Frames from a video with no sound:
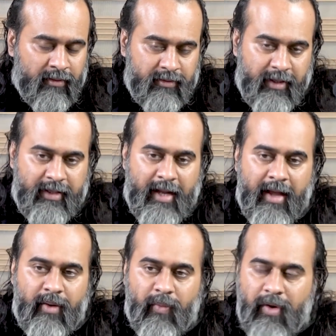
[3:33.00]
The
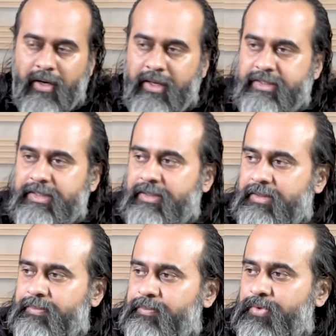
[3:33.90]
entire world is
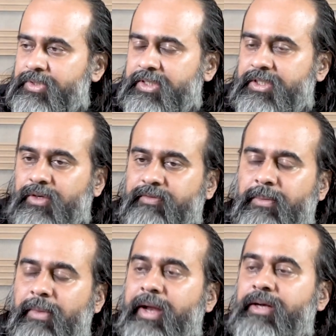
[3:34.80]
a projection of
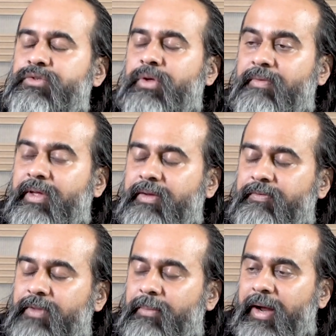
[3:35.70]
the mind, so even
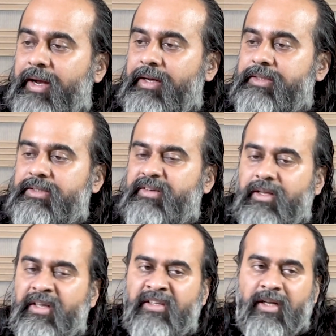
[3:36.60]
if the mind is
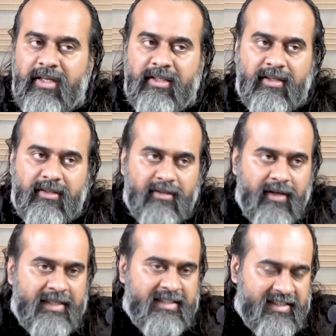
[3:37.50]
tricking the other,
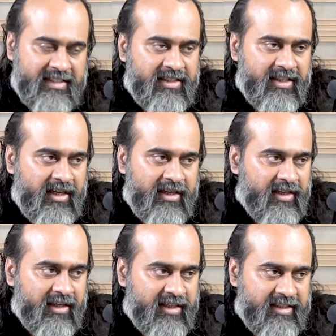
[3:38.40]
it is essentially
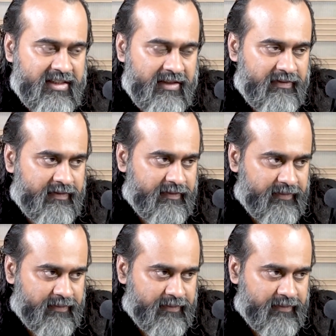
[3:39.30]
tricking itself.